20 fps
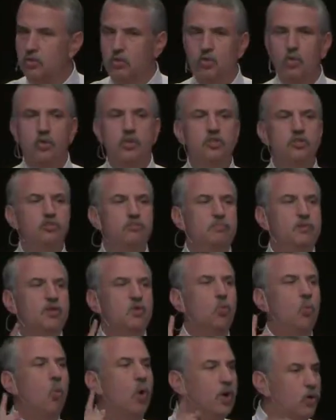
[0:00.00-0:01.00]
who can just be
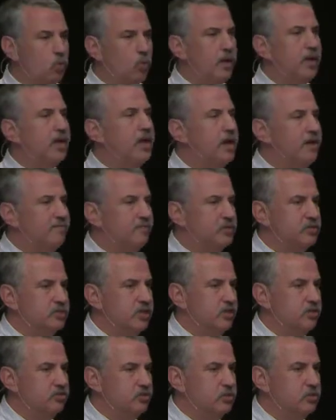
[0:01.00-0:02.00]
in one-way
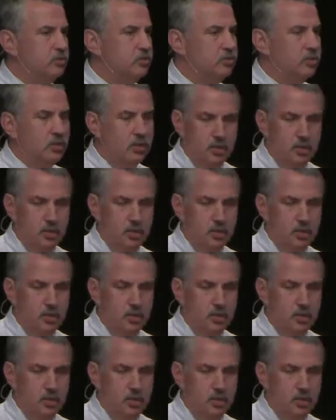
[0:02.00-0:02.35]
conversations